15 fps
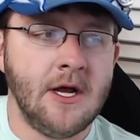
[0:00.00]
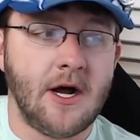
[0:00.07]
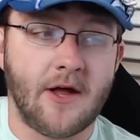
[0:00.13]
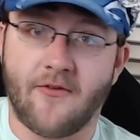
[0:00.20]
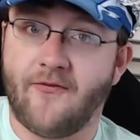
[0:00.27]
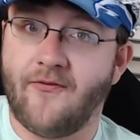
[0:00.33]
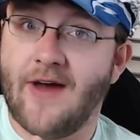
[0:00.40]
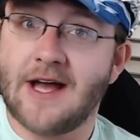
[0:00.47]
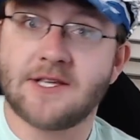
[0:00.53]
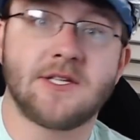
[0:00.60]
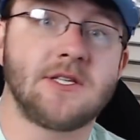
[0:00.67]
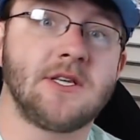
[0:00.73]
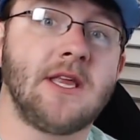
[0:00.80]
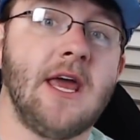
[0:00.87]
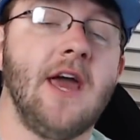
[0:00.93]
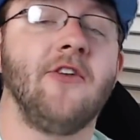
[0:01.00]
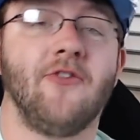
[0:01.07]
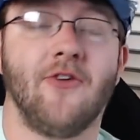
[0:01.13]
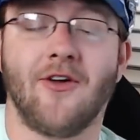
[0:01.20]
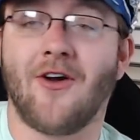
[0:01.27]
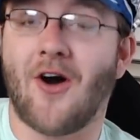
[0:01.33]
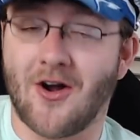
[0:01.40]
The fastest of the
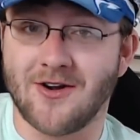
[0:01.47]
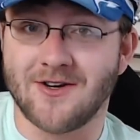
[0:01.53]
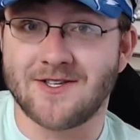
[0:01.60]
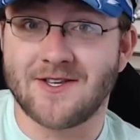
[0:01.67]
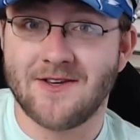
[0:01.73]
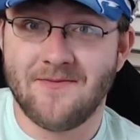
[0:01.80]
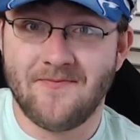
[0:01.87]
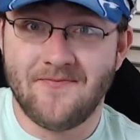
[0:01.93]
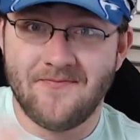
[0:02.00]
Hendrick cars,